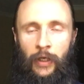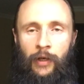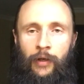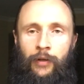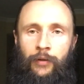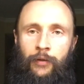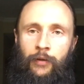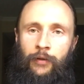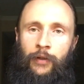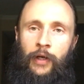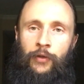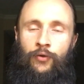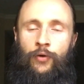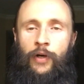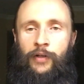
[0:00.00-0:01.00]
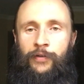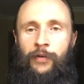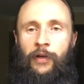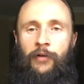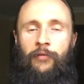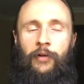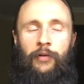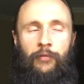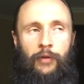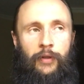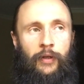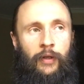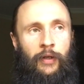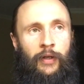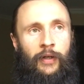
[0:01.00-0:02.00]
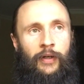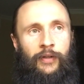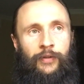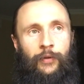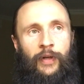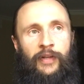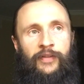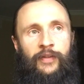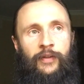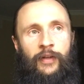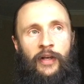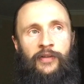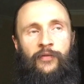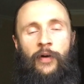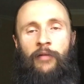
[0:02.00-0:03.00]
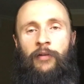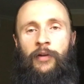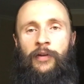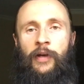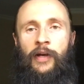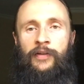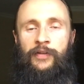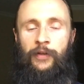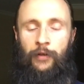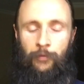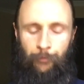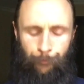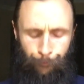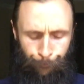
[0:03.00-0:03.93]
and not try to get rid of it. So that's roughly the idea.